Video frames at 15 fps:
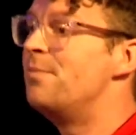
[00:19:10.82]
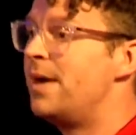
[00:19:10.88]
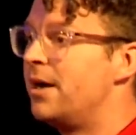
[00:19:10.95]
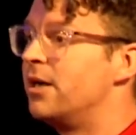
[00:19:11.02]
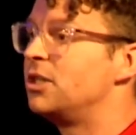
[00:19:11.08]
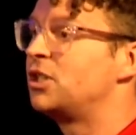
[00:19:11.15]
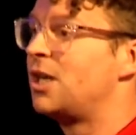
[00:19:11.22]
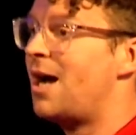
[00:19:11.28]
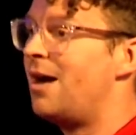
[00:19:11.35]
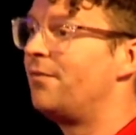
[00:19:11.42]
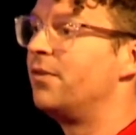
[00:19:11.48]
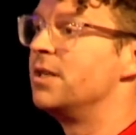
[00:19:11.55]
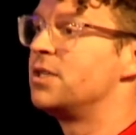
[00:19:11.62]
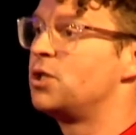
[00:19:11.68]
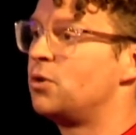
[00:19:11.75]
Marriage
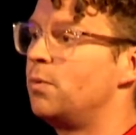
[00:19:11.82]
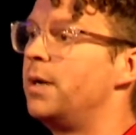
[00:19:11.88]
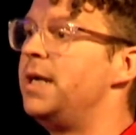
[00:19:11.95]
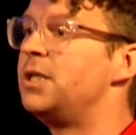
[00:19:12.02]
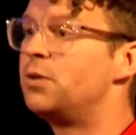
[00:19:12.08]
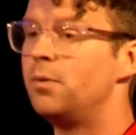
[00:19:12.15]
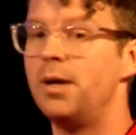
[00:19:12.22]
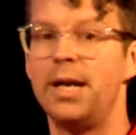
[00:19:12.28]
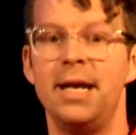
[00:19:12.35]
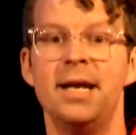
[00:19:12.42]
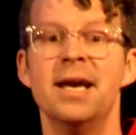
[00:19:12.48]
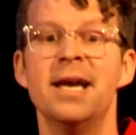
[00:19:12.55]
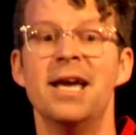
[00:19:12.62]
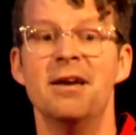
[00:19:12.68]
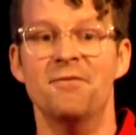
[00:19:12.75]
Conference 2020
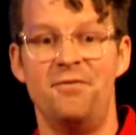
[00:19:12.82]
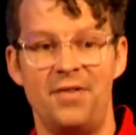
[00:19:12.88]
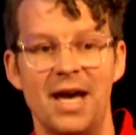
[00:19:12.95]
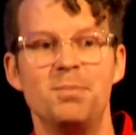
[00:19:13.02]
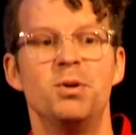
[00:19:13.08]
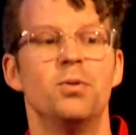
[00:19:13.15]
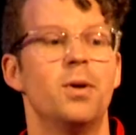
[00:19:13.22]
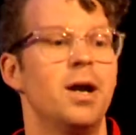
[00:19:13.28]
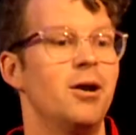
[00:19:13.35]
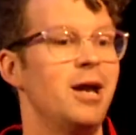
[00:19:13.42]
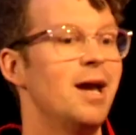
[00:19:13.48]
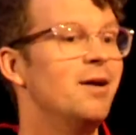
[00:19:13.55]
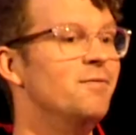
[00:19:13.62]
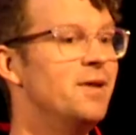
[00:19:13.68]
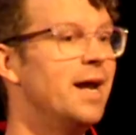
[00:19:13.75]
in February
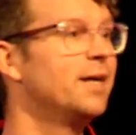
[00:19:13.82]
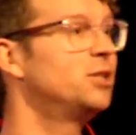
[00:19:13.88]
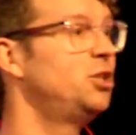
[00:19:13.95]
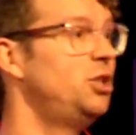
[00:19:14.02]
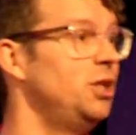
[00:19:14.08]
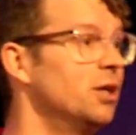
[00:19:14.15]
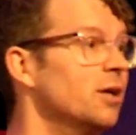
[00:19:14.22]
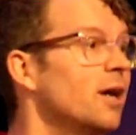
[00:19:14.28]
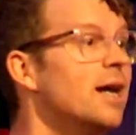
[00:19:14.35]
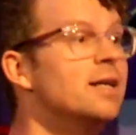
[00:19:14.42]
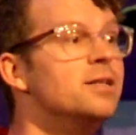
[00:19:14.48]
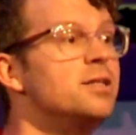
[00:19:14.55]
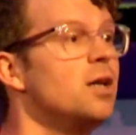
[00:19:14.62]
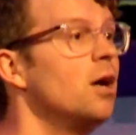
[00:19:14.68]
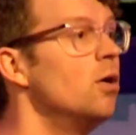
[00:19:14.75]
of next year. And
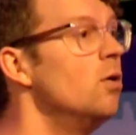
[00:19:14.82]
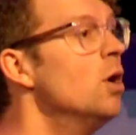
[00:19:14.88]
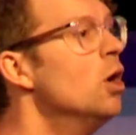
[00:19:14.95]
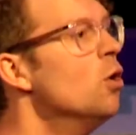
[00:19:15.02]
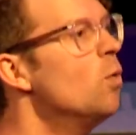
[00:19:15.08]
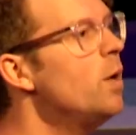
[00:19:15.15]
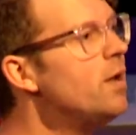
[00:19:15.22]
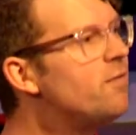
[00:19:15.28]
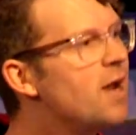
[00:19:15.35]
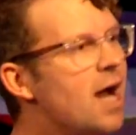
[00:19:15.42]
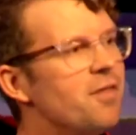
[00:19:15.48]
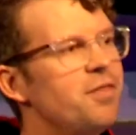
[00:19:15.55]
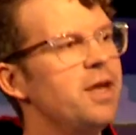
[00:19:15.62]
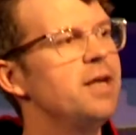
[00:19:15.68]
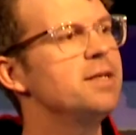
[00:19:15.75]
so we've
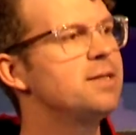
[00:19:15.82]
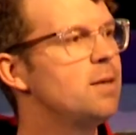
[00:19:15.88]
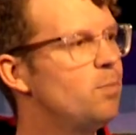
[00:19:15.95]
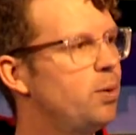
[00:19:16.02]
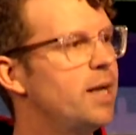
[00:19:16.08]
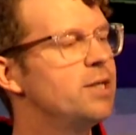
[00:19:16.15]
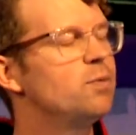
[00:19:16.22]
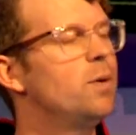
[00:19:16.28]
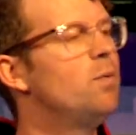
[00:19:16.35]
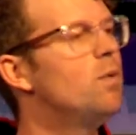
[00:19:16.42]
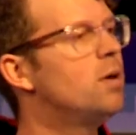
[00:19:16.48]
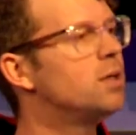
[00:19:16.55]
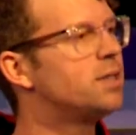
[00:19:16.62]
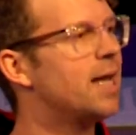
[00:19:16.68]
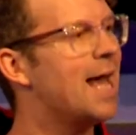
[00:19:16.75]
got things in place. We
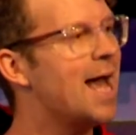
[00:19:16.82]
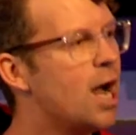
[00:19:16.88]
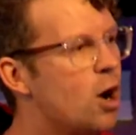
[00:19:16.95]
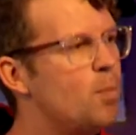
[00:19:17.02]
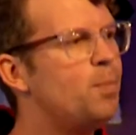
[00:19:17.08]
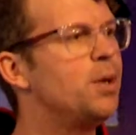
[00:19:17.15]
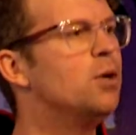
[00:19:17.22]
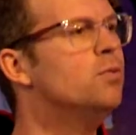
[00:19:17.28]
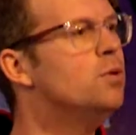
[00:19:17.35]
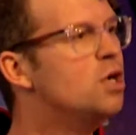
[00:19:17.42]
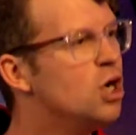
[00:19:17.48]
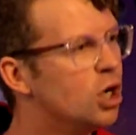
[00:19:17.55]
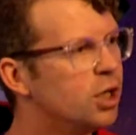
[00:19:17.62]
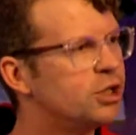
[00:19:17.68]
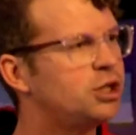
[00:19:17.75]
want to help you
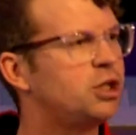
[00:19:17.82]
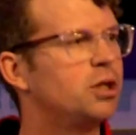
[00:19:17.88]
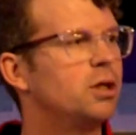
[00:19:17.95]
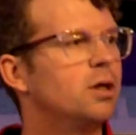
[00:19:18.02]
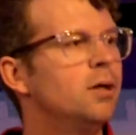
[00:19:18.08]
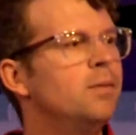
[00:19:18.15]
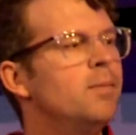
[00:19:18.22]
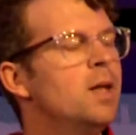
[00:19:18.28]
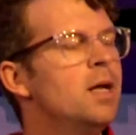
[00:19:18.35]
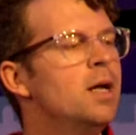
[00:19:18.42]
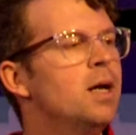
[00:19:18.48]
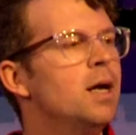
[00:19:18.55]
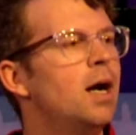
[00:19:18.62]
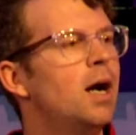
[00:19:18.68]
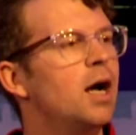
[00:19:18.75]
nurture
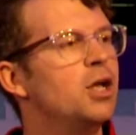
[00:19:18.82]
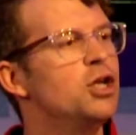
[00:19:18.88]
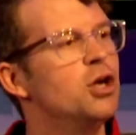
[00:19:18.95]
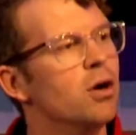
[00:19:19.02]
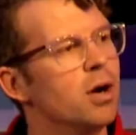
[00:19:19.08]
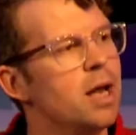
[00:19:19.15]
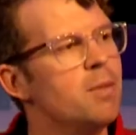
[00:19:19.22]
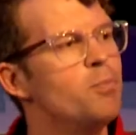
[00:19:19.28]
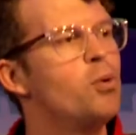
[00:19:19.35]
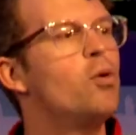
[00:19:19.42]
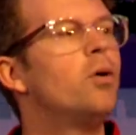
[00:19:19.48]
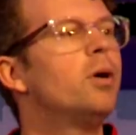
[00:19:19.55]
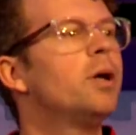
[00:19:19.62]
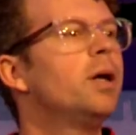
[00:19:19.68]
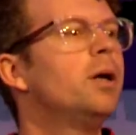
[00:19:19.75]
your
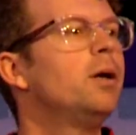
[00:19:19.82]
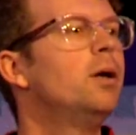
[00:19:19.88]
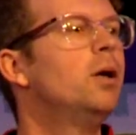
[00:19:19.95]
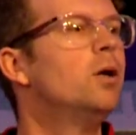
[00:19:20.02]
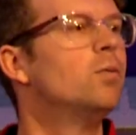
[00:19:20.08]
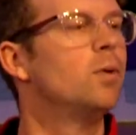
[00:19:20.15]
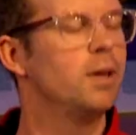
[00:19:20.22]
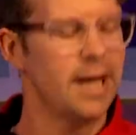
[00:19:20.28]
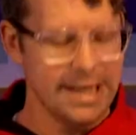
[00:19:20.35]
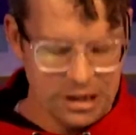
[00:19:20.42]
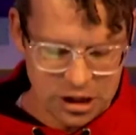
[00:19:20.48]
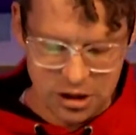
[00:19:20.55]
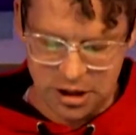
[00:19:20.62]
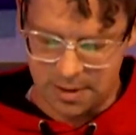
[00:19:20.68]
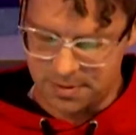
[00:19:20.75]
important
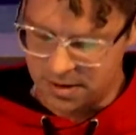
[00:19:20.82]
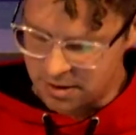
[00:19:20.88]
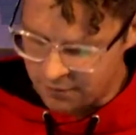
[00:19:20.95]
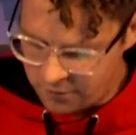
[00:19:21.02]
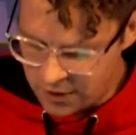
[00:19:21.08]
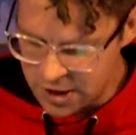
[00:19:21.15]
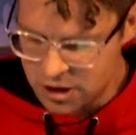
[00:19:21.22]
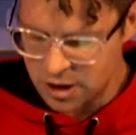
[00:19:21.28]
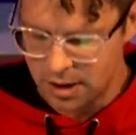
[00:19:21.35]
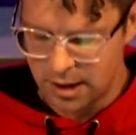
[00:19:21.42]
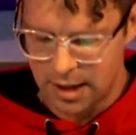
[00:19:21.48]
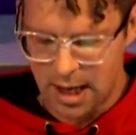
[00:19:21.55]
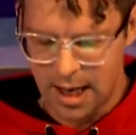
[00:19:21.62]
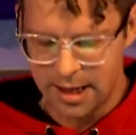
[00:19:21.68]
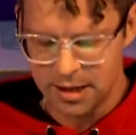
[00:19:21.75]
relationships. It's a vision that
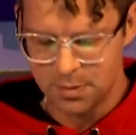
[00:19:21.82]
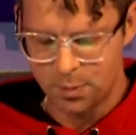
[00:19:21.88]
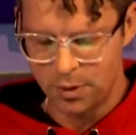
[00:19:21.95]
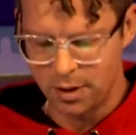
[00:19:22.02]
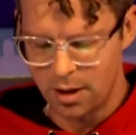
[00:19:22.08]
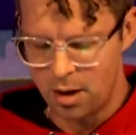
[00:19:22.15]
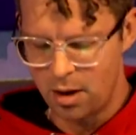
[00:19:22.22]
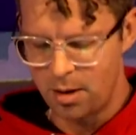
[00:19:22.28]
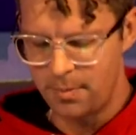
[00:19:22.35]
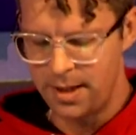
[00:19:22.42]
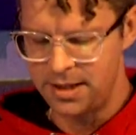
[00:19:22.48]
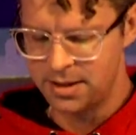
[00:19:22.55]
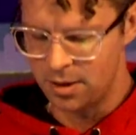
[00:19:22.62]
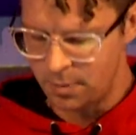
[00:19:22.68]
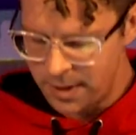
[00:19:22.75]
God has put on me.
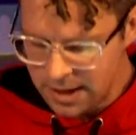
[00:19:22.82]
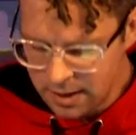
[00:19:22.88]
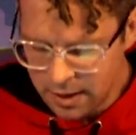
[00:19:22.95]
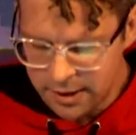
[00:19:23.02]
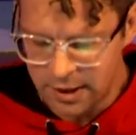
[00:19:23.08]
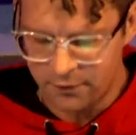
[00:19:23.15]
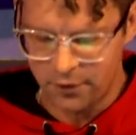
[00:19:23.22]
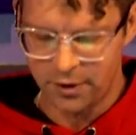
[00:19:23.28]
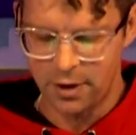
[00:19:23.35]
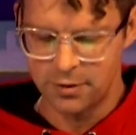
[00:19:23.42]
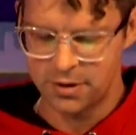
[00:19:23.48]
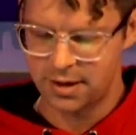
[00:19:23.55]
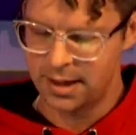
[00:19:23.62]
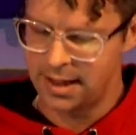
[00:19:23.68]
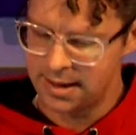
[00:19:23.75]
So be looking for those
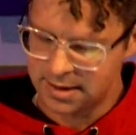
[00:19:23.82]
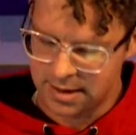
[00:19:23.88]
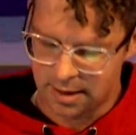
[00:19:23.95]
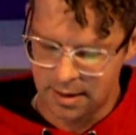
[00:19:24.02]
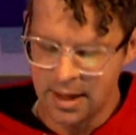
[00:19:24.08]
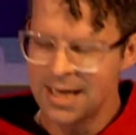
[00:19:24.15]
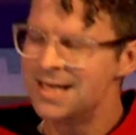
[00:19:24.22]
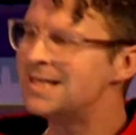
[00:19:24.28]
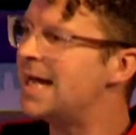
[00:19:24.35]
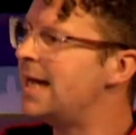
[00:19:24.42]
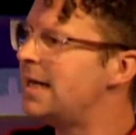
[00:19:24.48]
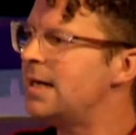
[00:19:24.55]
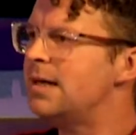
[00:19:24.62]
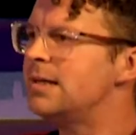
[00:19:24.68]
things and take